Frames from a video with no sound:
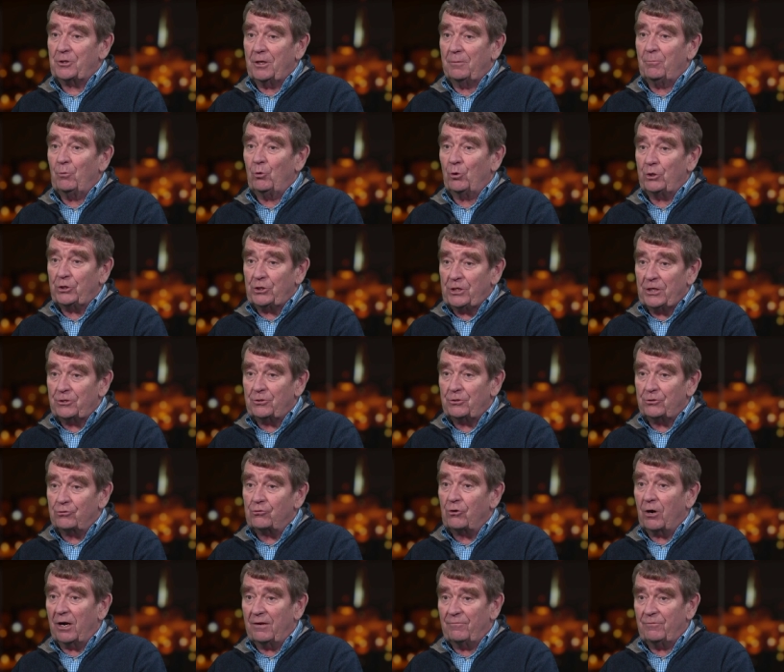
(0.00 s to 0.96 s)
dear boy, tend to
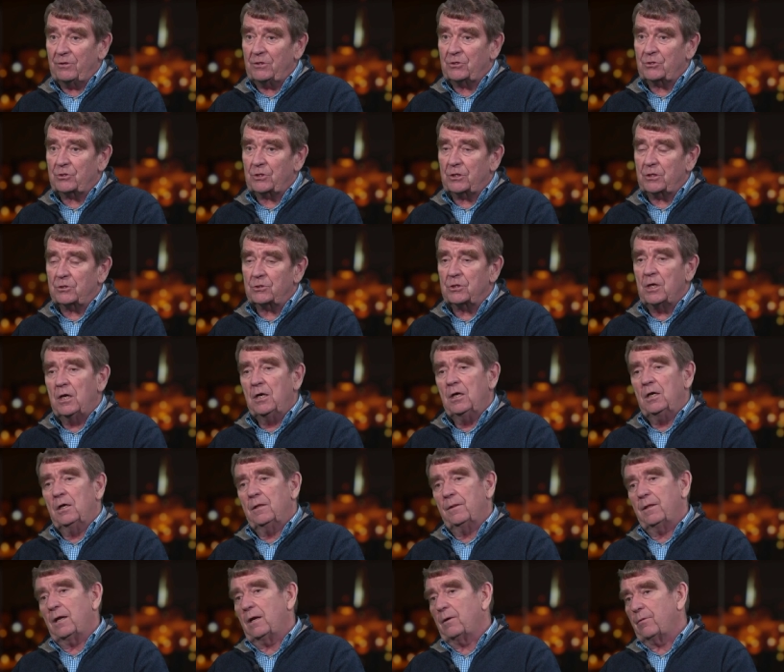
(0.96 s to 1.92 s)
drive these things.
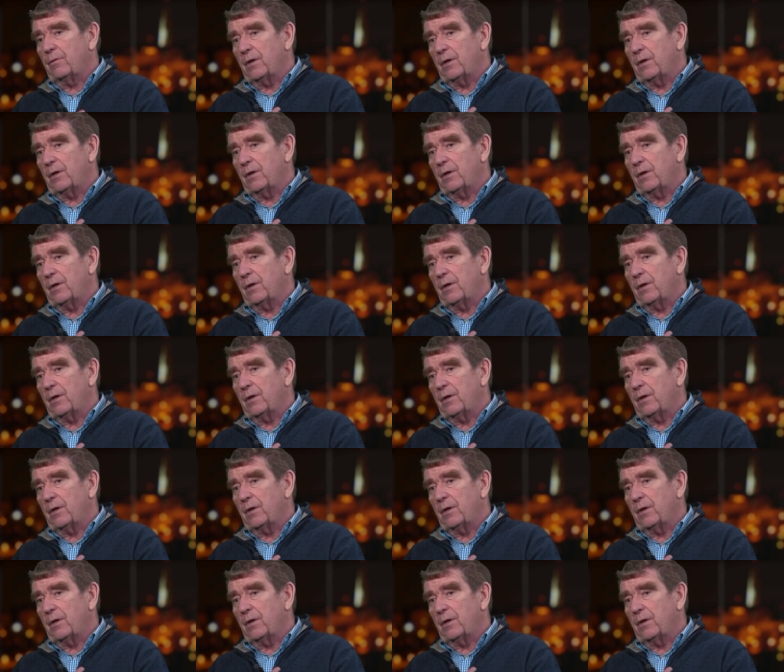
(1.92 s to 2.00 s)
They,